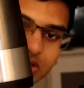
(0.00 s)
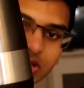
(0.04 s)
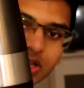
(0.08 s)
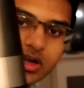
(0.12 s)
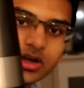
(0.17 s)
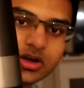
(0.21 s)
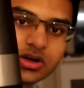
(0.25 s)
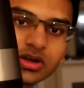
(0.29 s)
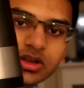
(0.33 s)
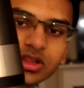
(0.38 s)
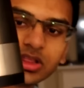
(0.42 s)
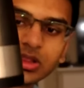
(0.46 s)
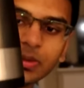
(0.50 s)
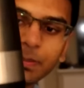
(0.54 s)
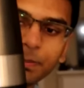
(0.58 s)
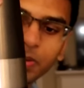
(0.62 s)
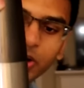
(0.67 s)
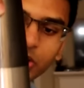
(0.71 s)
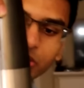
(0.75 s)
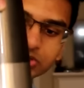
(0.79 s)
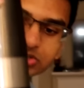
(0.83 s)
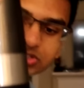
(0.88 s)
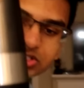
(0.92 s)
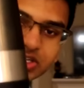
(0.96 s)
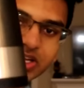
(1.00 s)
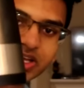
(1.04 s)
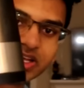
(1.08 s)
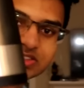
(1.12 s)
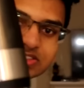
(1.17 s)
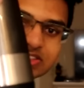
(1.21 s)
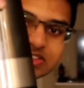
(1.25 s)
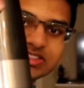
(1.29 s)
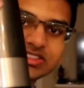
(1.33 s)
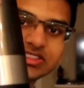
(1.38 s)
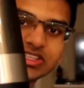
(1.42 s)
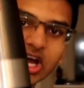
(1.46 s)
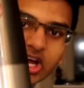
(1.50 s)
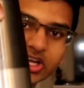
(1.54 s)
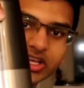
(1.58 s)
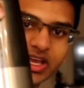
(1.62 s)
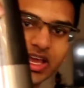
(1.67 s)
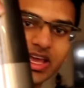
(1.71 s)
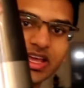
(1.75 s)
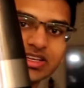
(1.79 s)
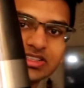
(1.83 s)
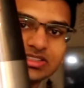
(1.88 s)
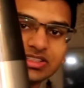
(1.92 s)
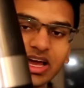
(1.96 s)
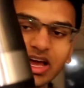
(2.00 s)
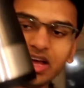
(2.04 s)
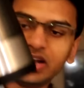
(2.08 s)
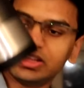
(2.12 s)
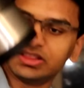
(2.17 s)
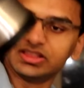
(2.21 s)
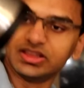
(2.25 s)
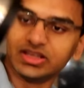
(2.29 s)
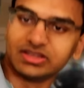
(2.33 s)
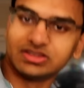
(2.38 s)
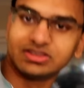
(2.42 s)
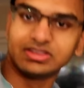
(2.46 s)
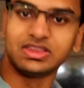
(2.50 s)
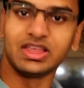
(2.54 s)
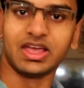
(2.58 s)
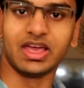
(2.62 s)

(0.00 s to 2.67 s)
literally the potion is stuck inside of this